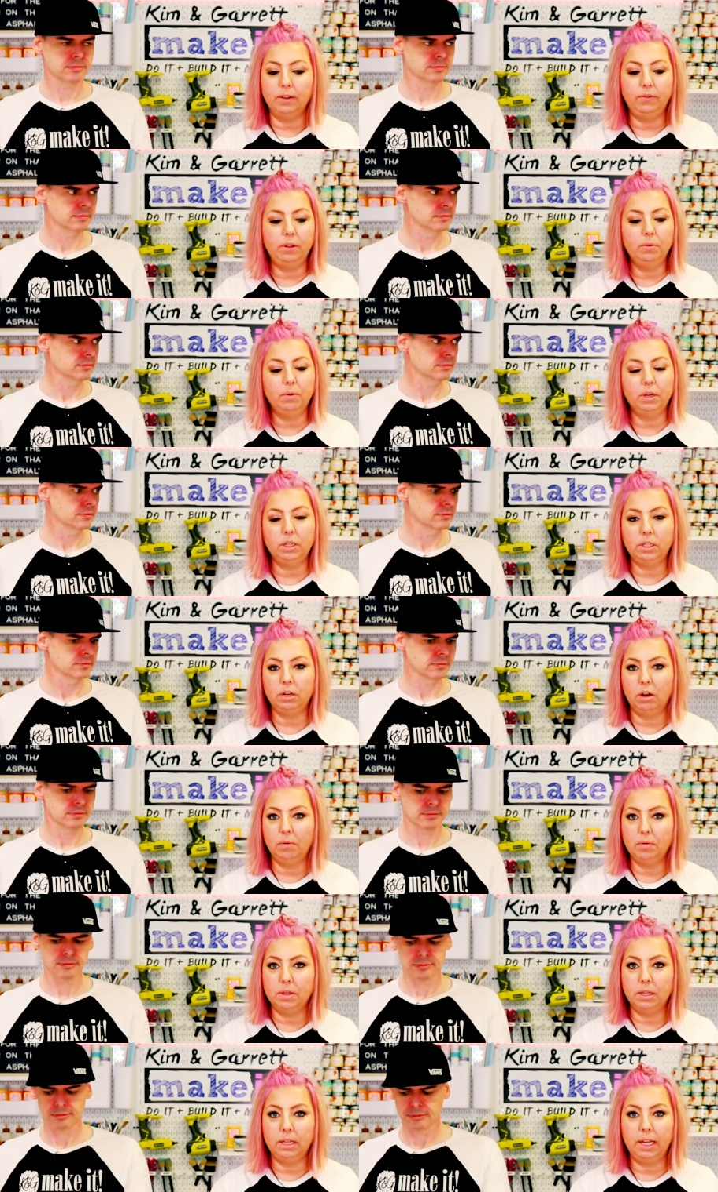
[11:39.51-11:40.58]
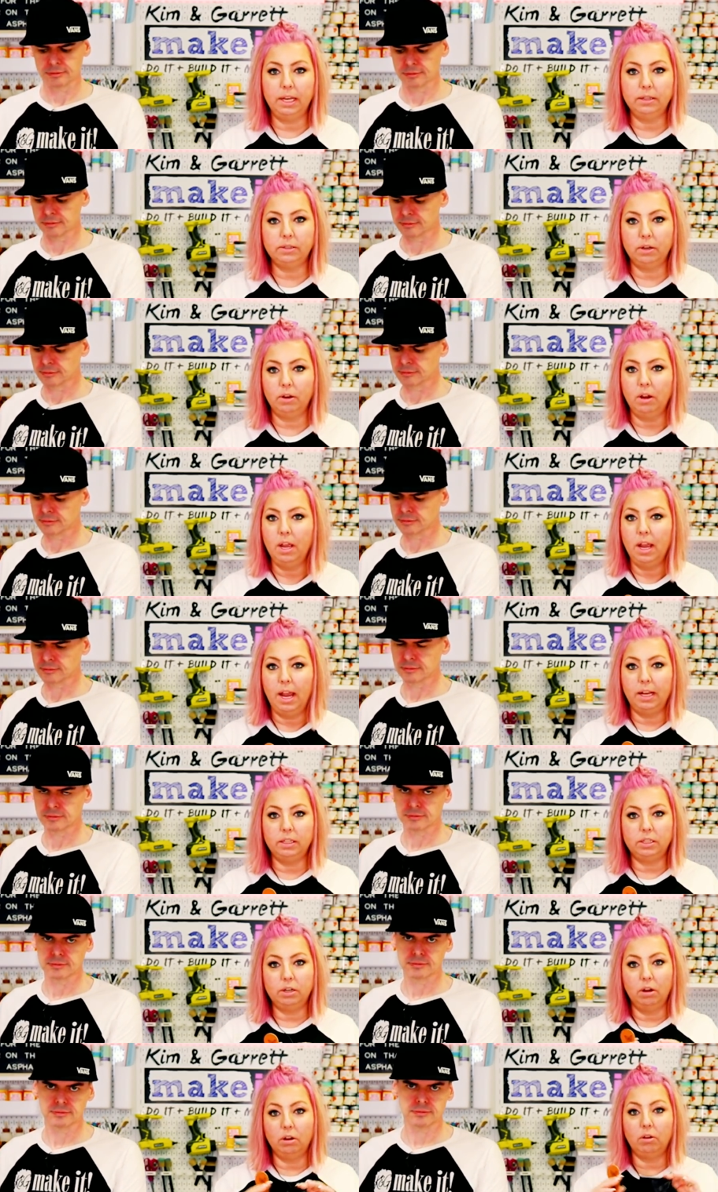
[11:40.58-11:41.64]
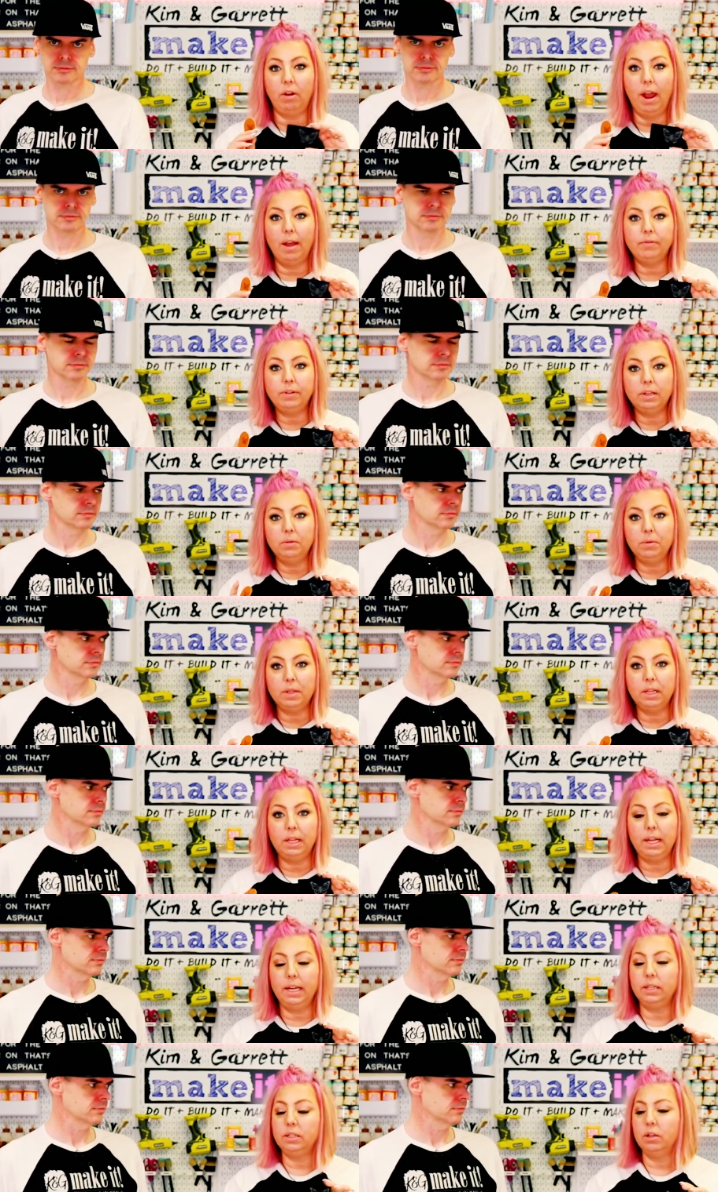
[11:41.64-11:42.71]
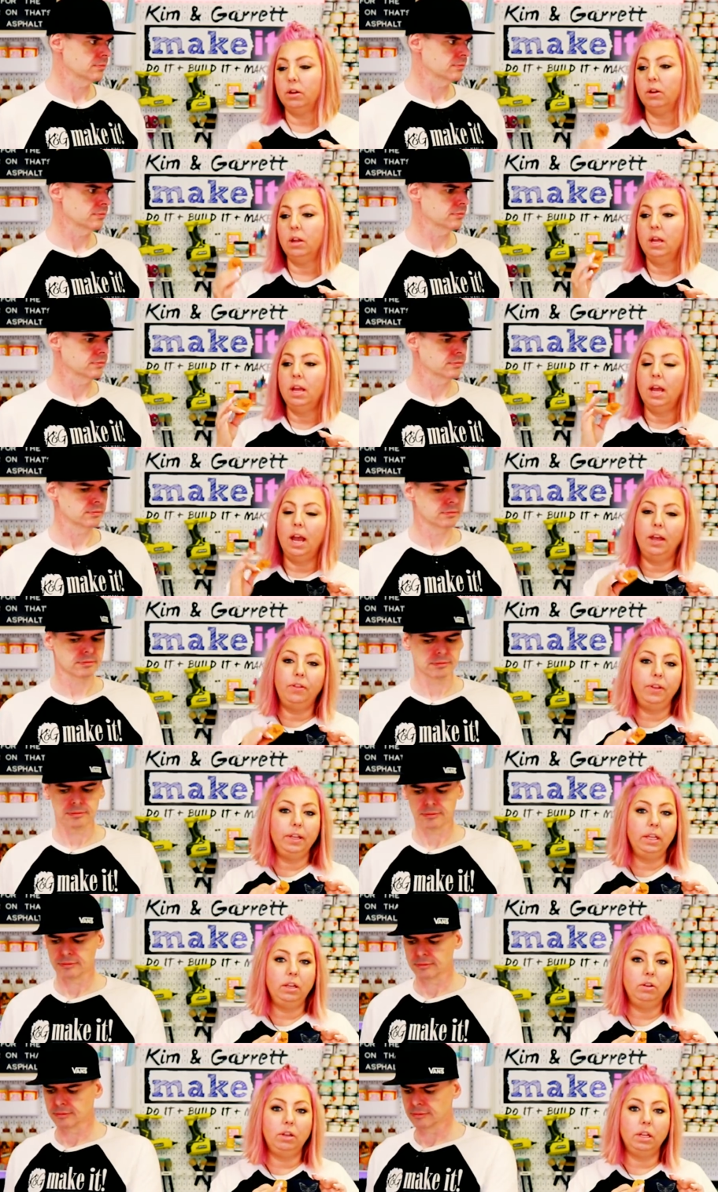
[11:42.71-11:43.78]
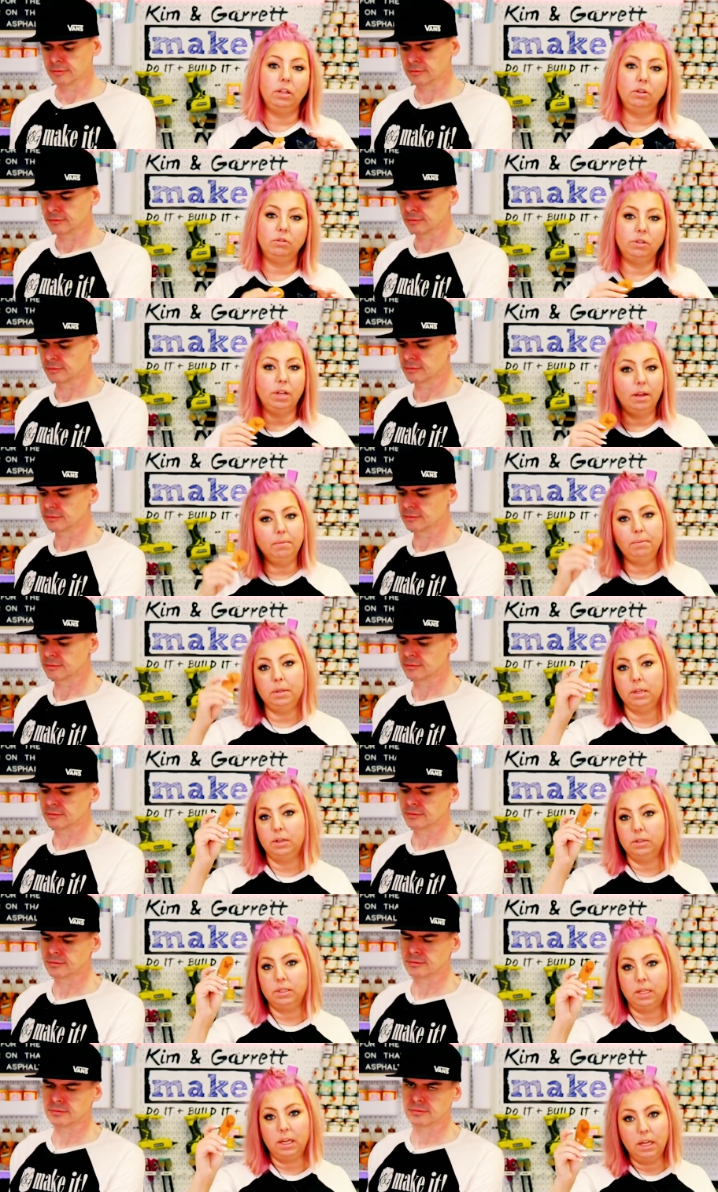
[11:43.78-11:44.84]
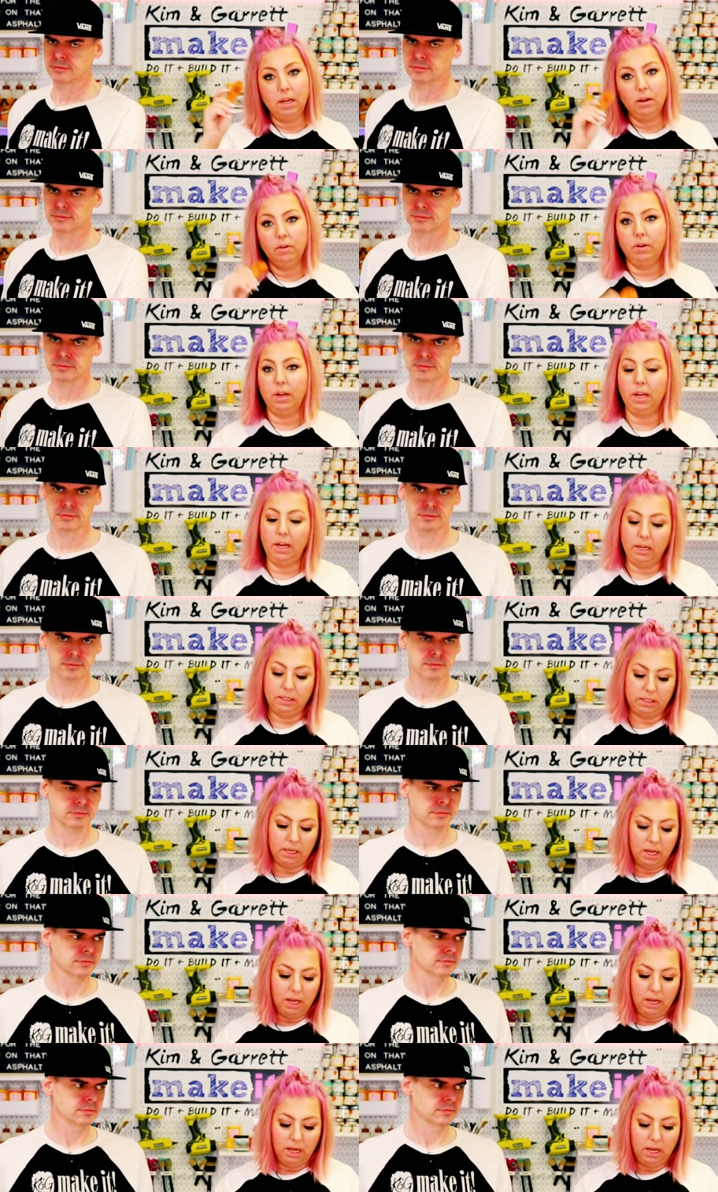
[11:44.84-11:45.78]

Speaker 1: If you wanna start with a laser and start crafting with a laser, I think you can do tumblers, earrings,